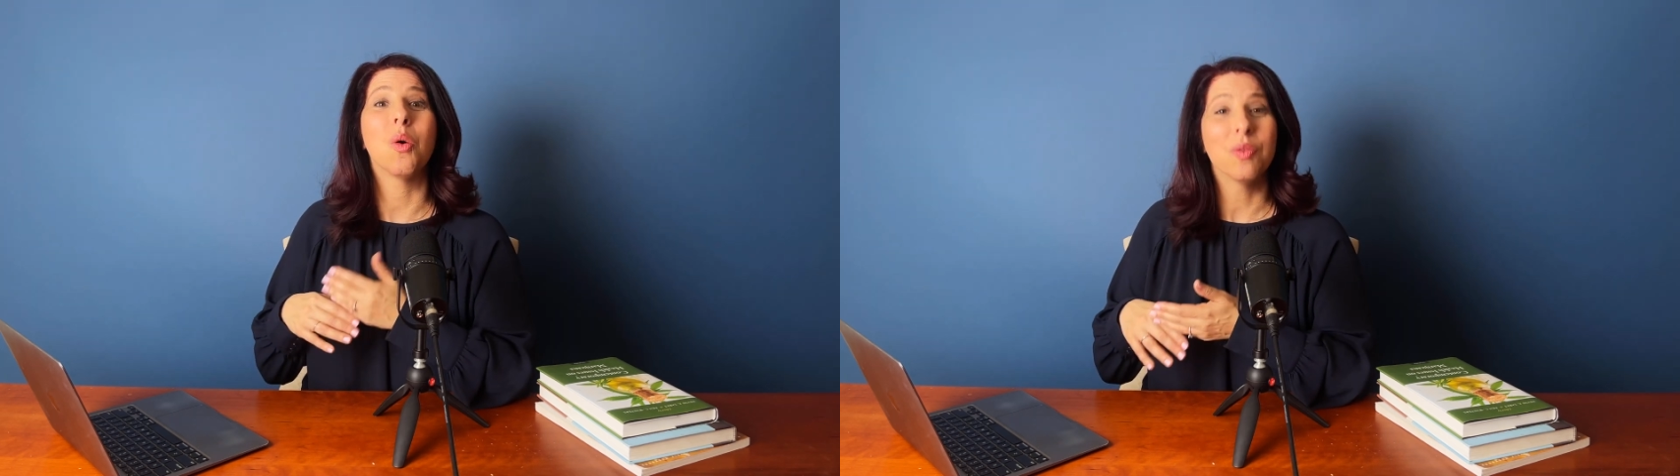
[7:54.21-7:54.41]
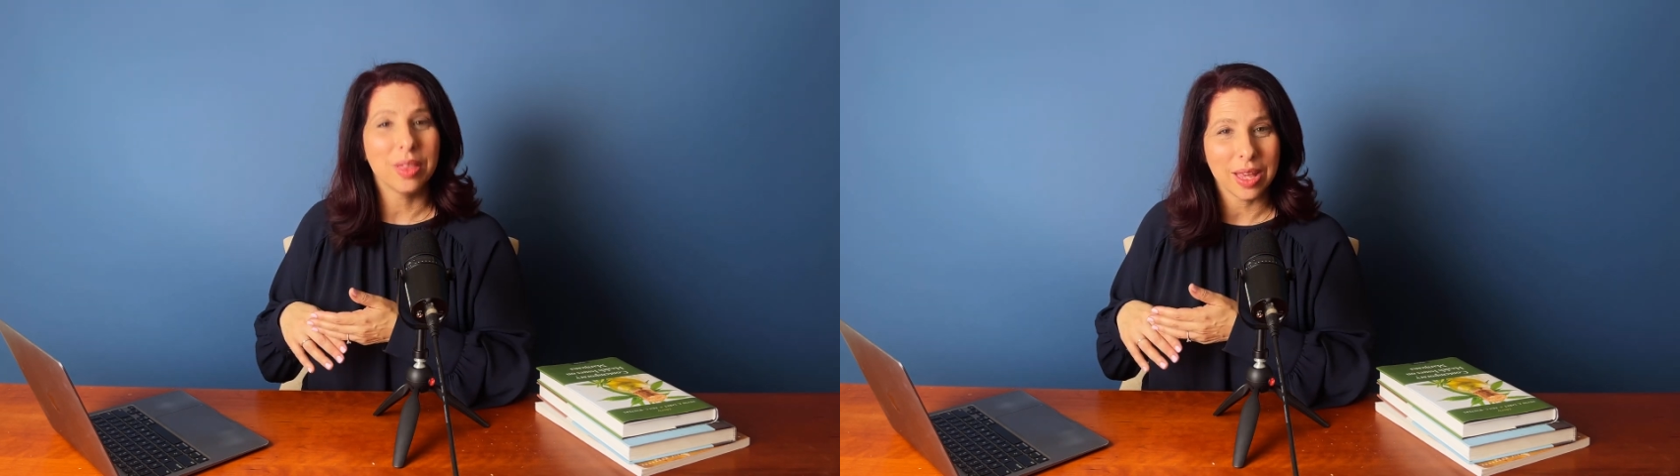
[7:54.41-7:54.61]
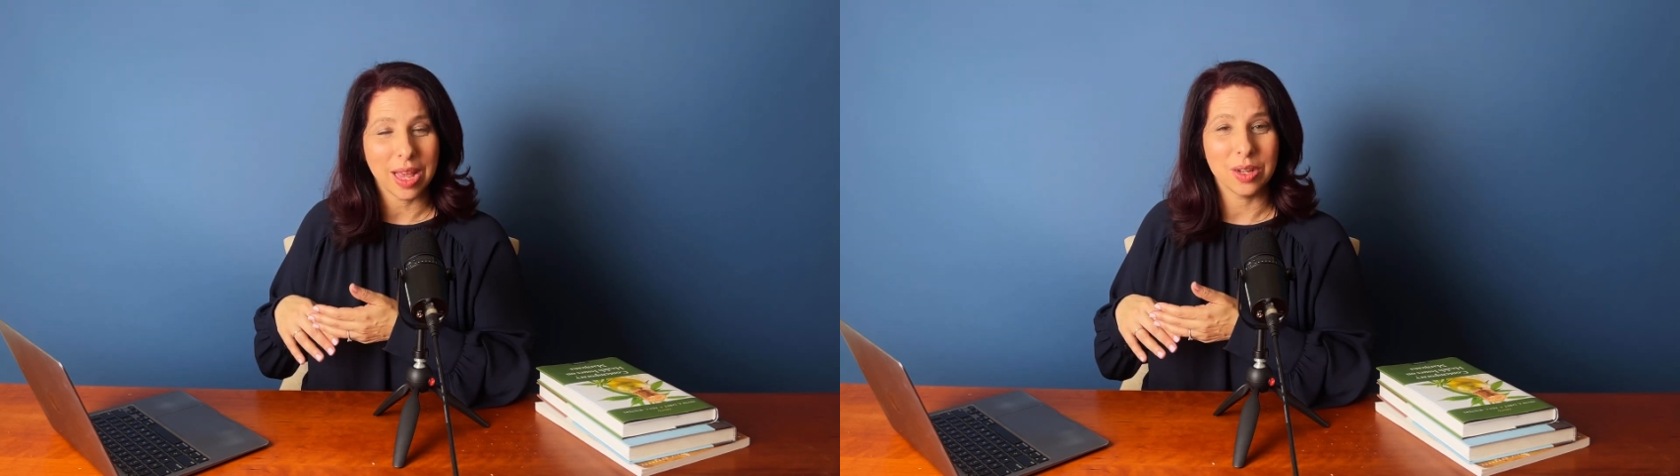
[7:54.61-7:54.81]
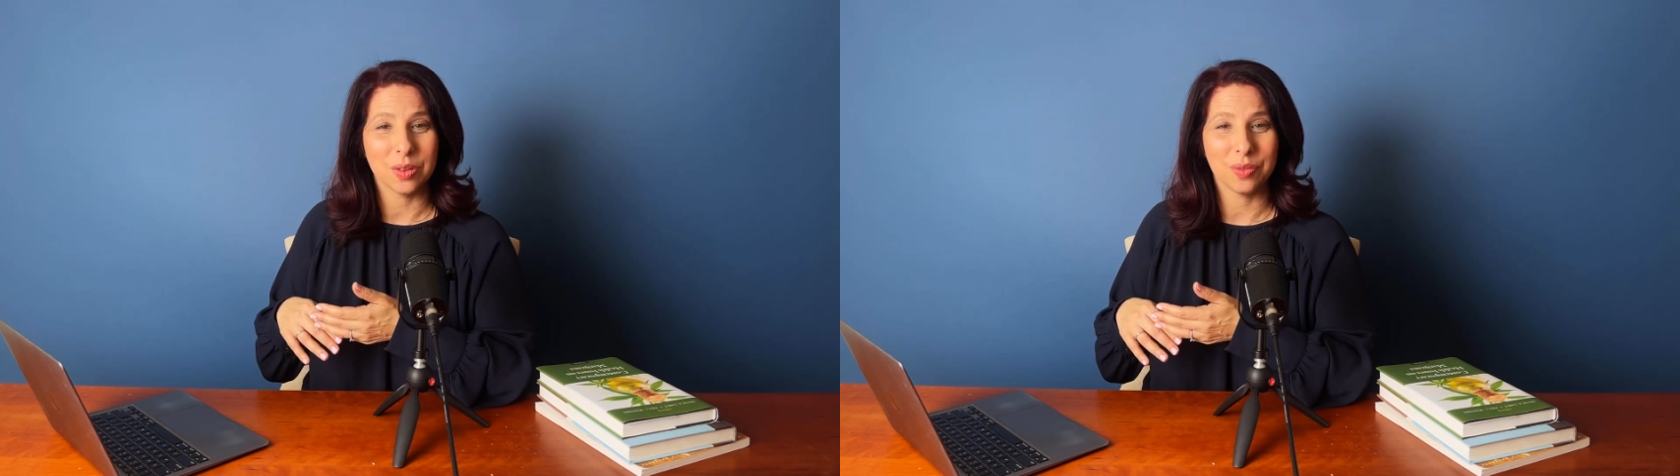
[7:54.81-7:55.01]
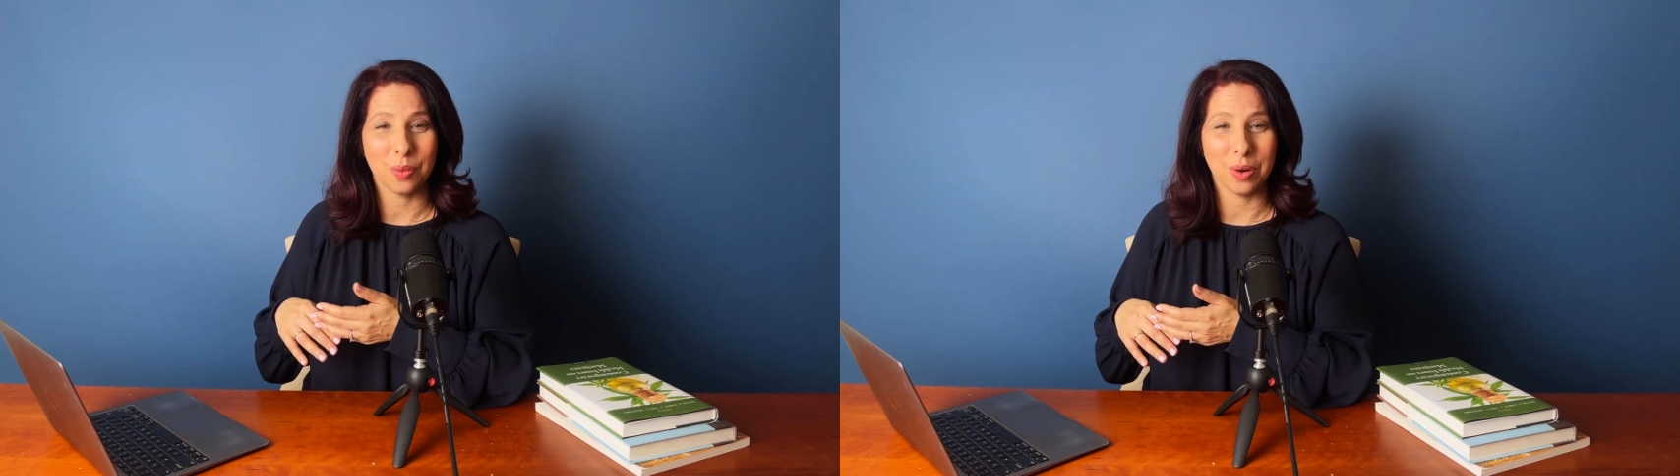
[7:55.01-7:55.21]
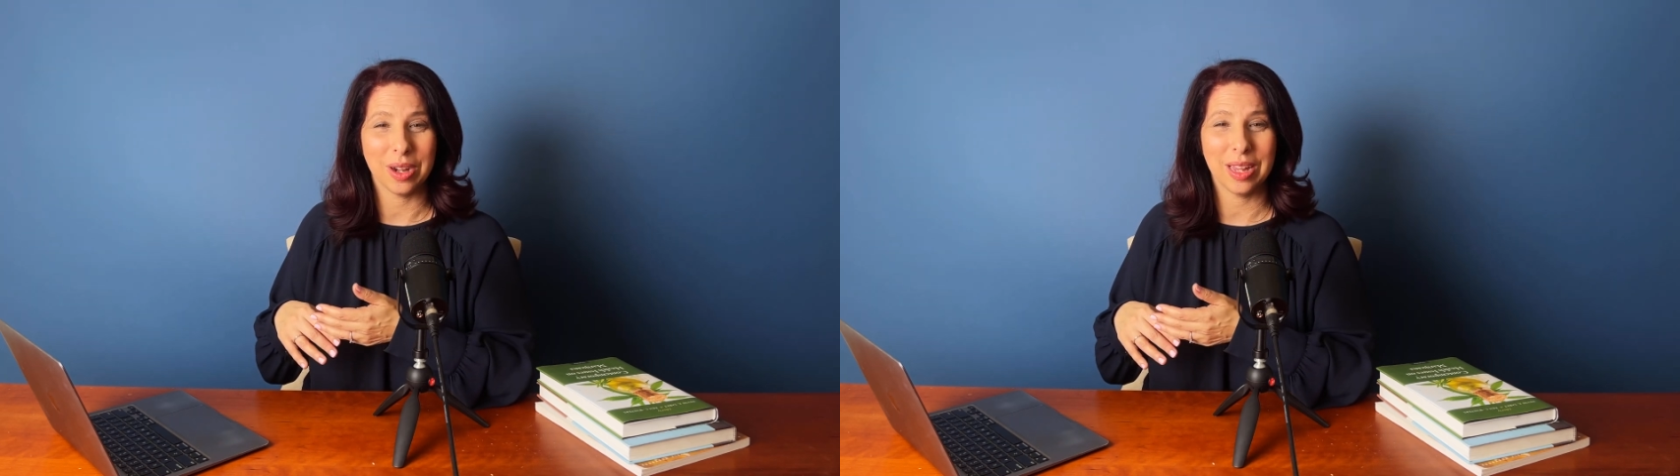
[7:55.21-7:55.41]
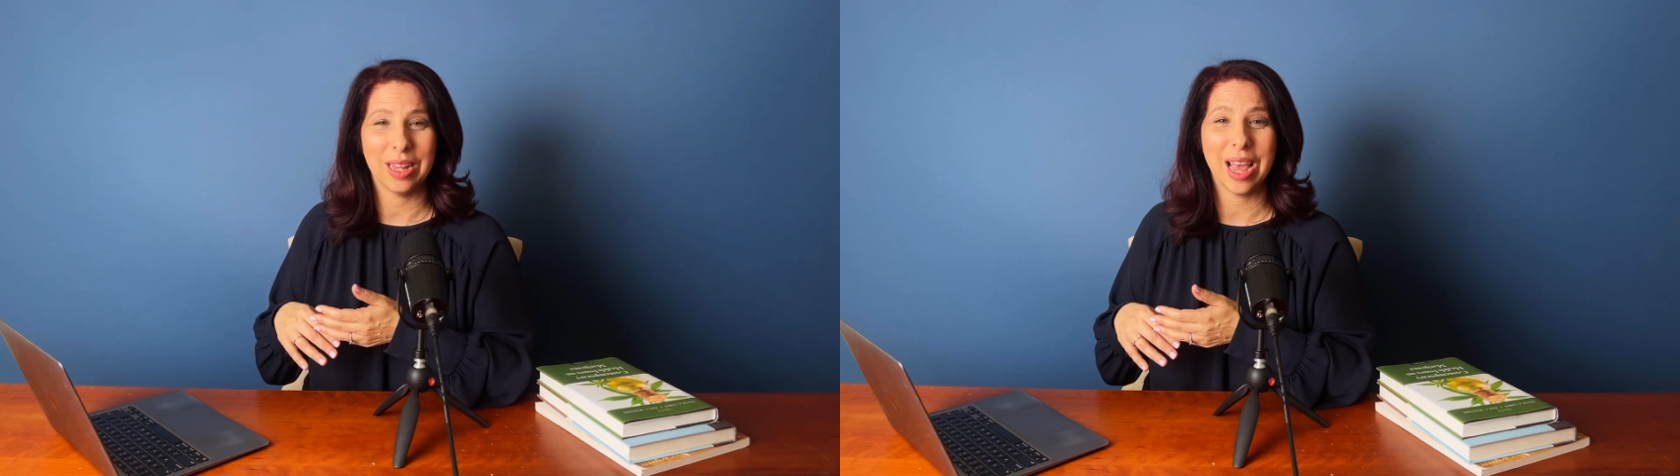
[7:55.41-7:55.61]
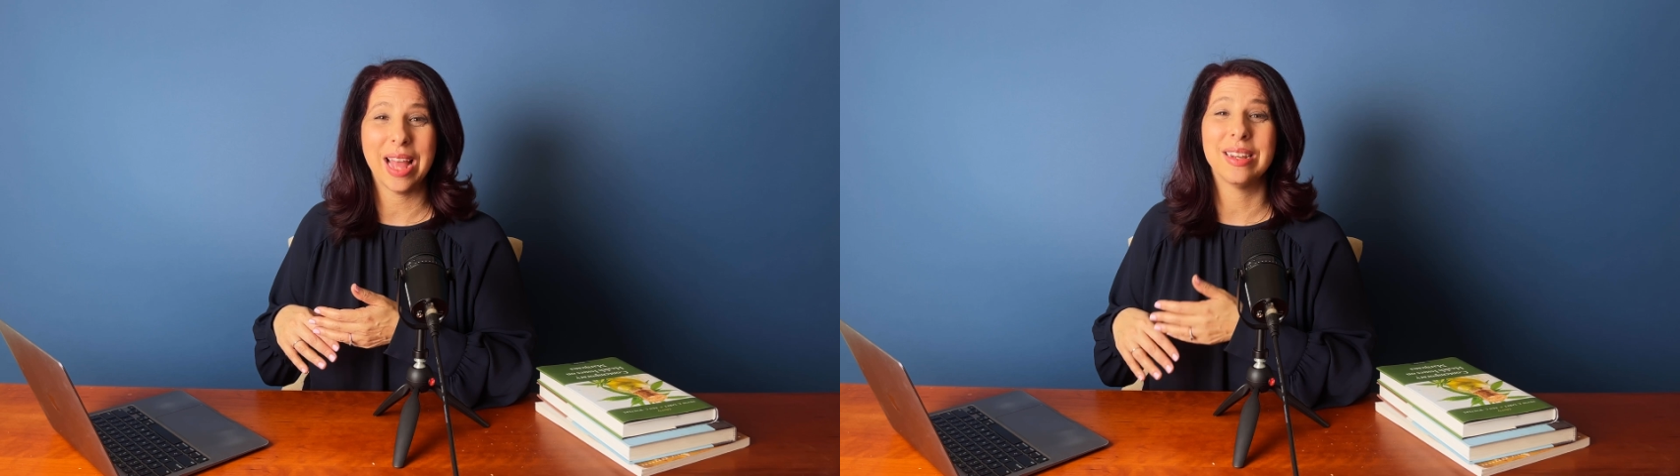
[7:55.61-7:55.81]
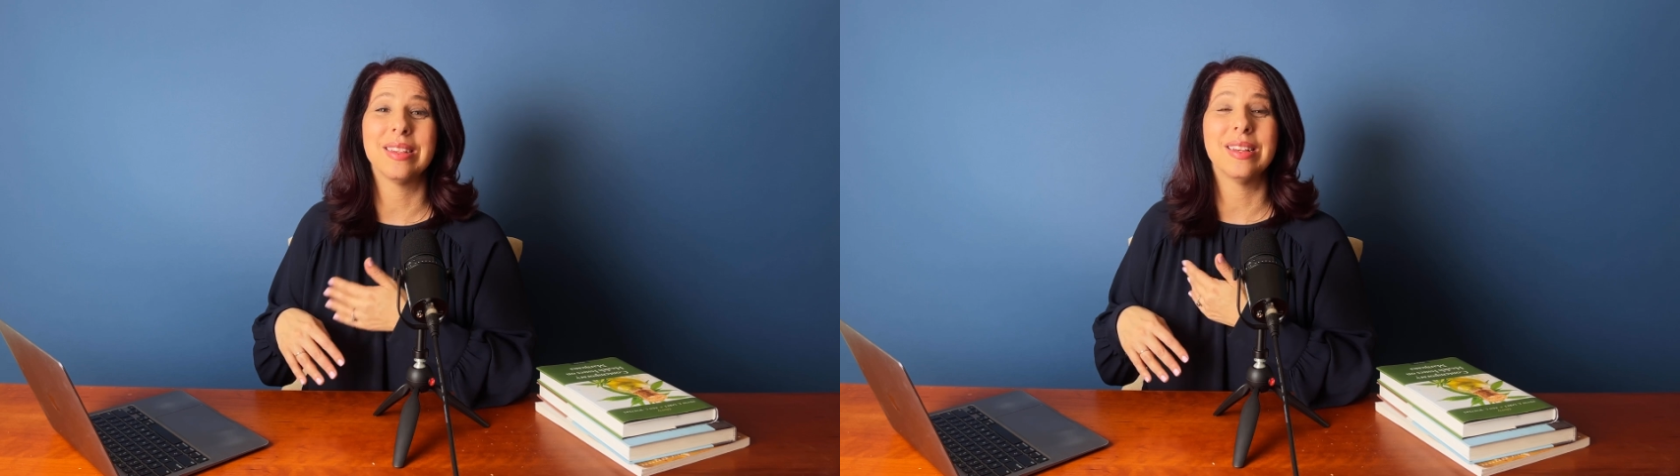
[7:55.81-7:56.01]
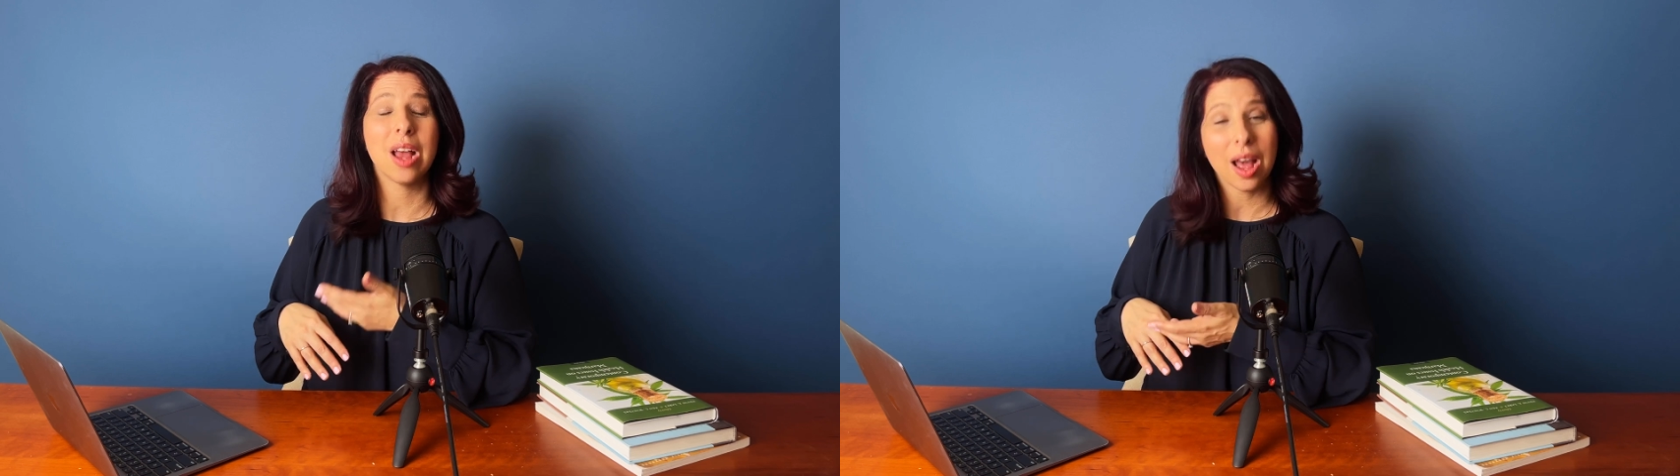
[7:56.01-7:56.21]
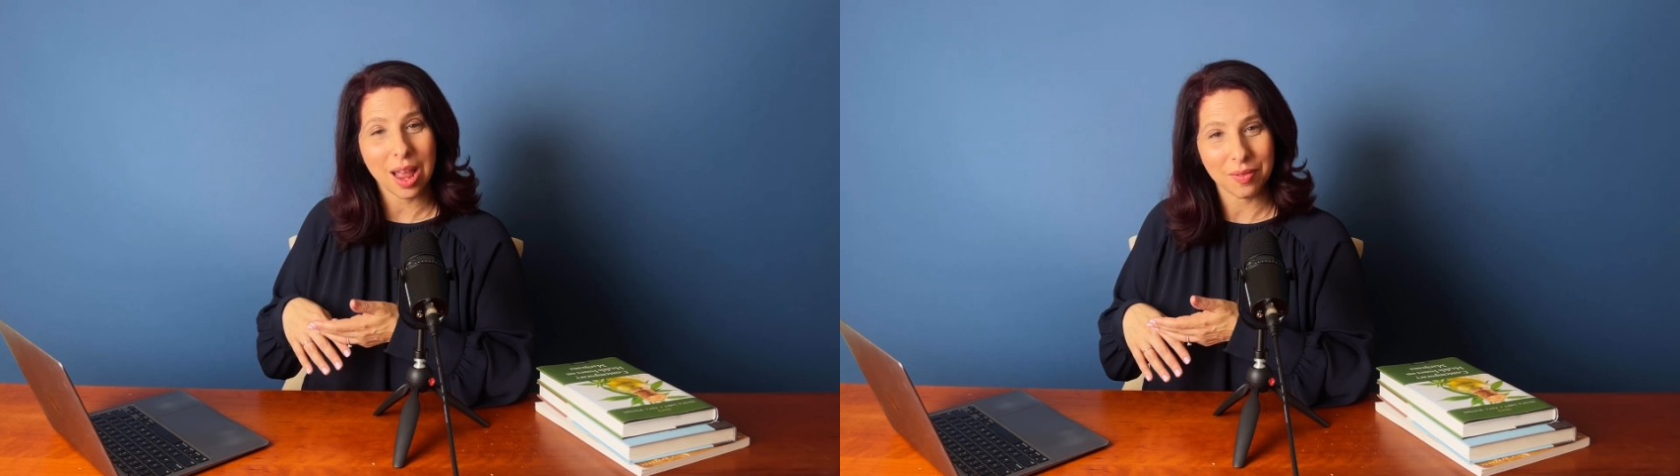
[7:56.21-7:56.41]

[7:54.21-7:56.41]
over the age of 40 and does not